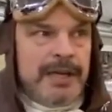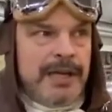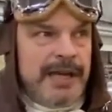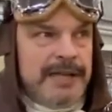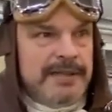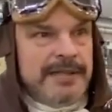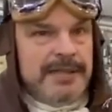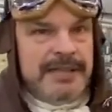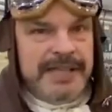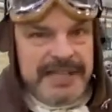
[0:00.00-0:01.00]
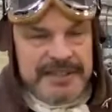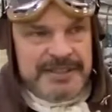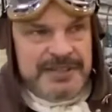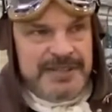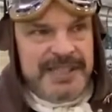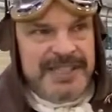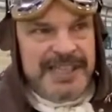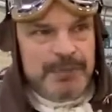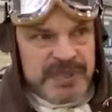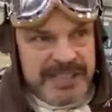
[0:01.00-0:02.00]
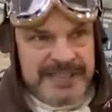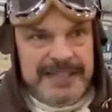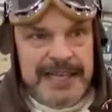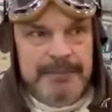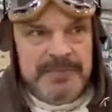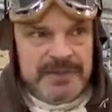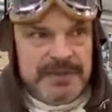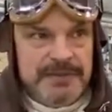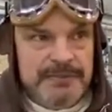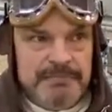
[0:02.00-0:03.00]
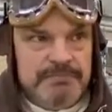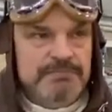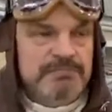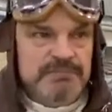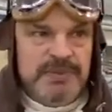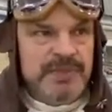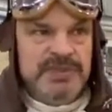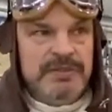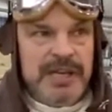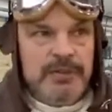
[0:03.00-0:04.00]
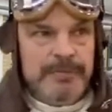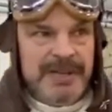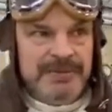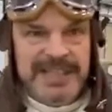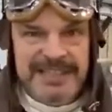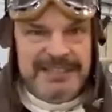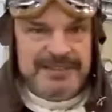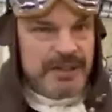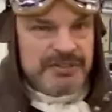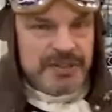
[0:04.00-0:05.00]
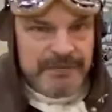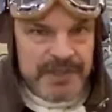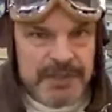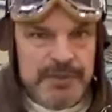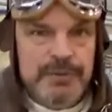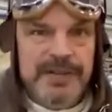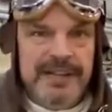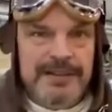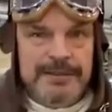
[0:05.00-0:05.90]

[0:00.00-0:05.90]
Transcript: And the engines, they, this would take time. There was no doubt about that. It's not something you do in a